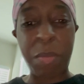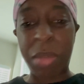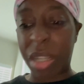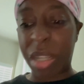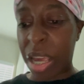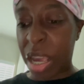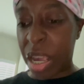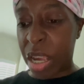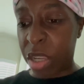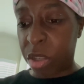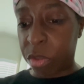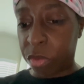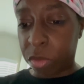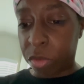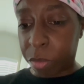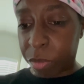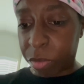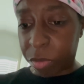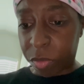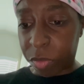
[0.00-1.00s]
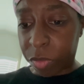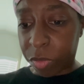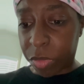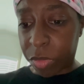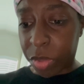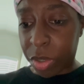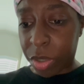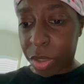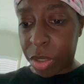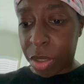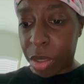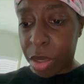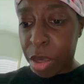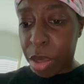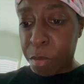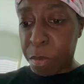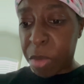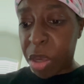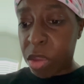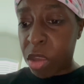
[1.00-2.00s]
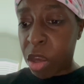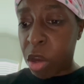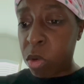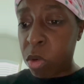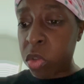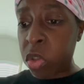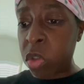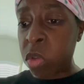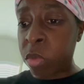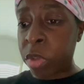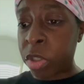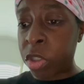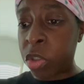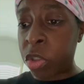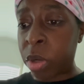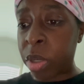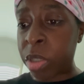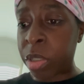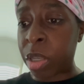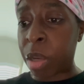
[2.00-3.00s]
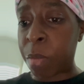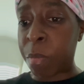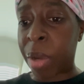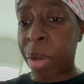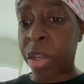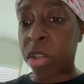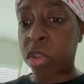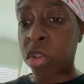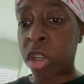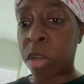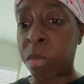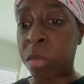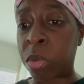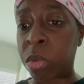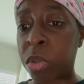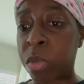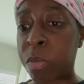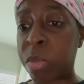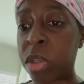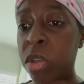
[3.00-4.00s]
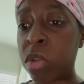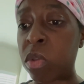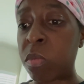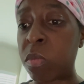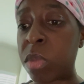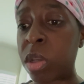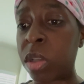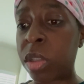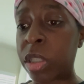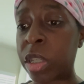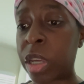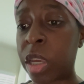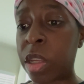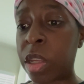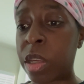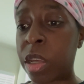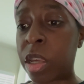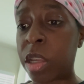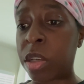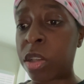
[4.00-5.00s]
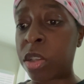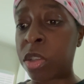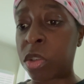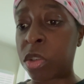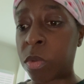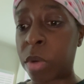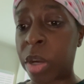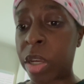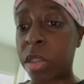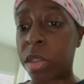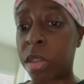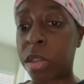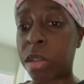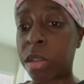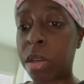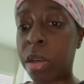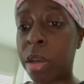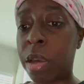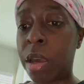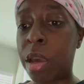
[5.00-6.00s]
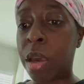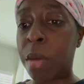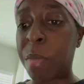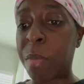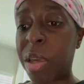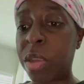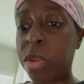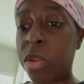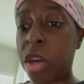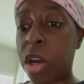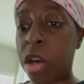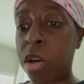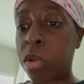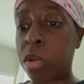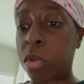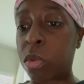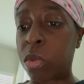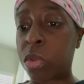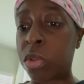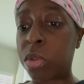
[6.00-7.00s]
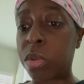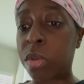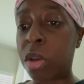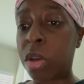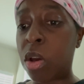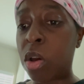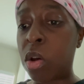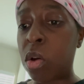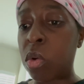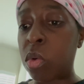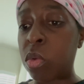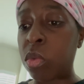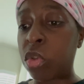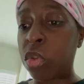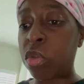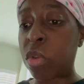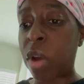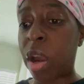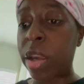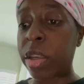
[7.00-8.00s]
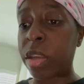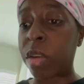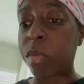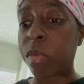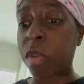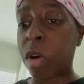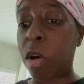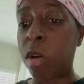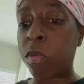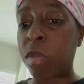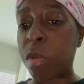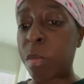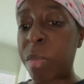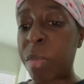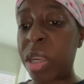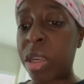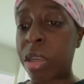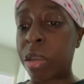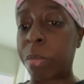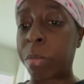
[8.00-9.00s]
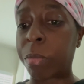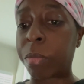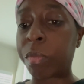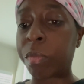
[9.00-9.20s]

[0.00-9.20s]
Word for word: alive. May those who rejoice at my troubles be humiliated and disgraced. May those who triumph over me